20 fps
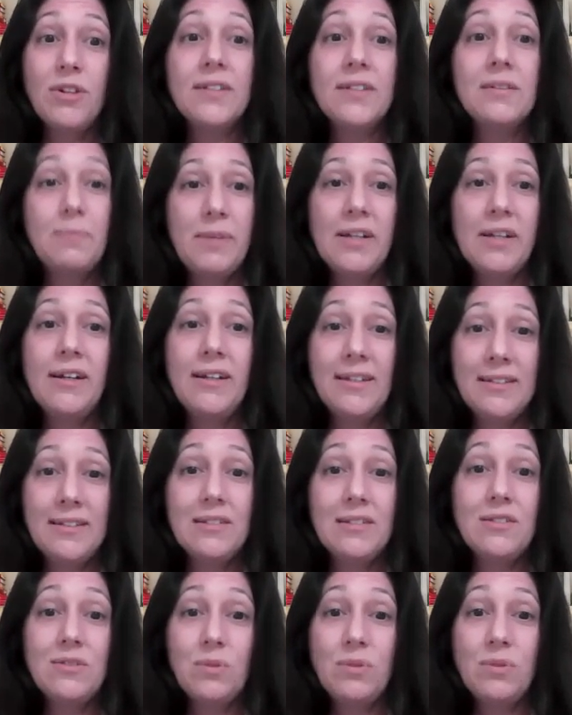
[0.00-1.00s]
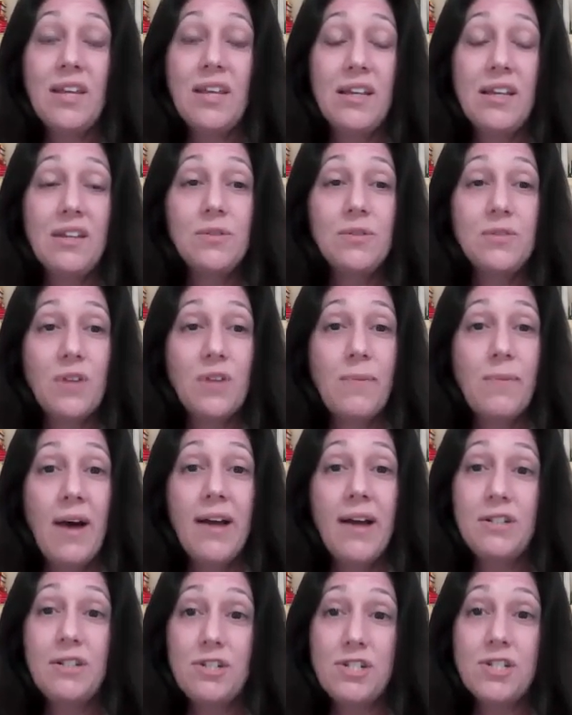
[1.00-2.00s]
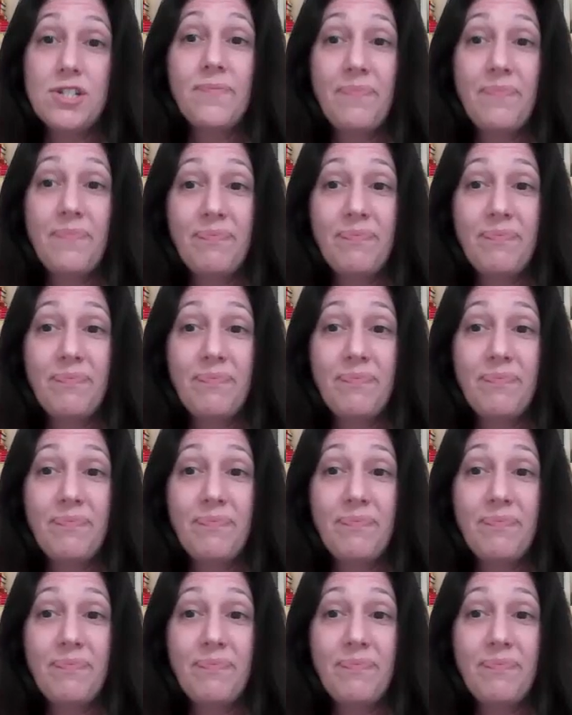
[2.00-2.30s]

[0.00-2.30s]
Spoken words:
experiences. So thank you so much.